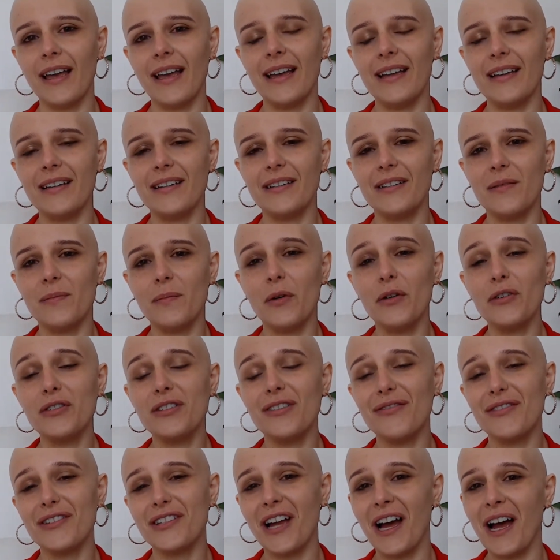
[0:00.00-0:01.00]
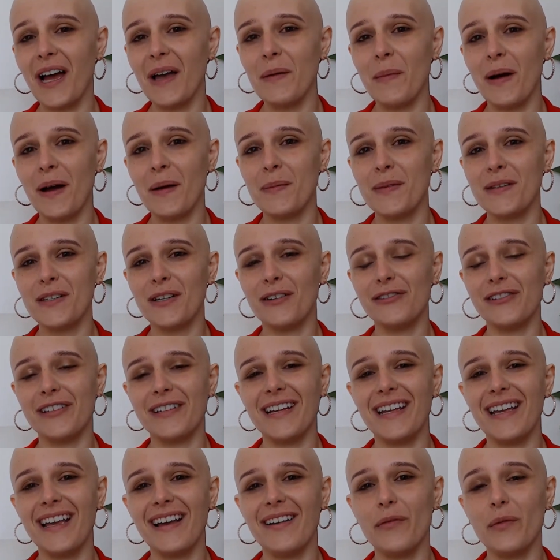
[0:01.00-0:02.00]
And most of the time
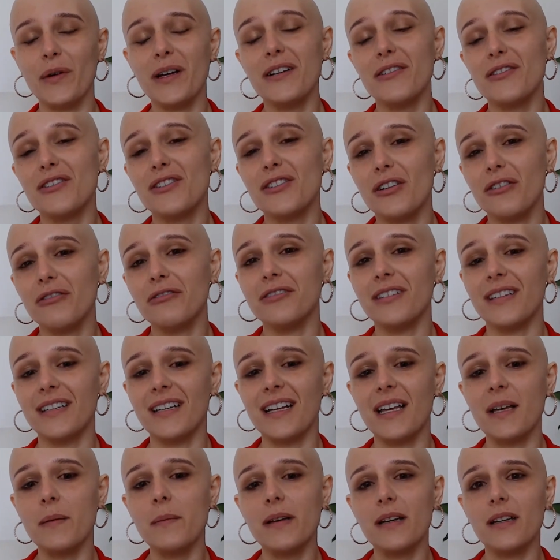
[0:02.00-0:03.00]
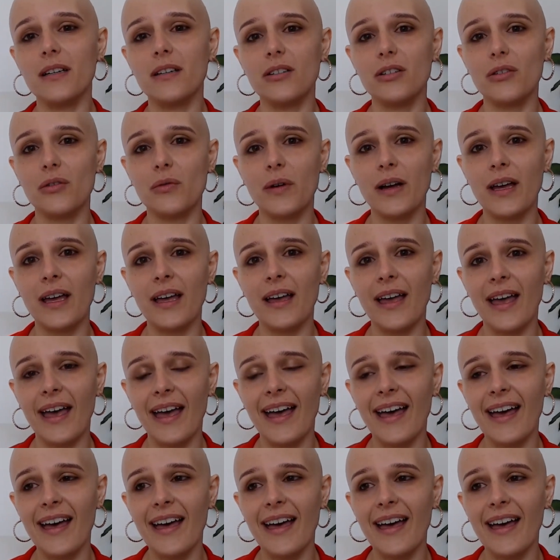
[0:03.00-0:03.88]
we are sold an image where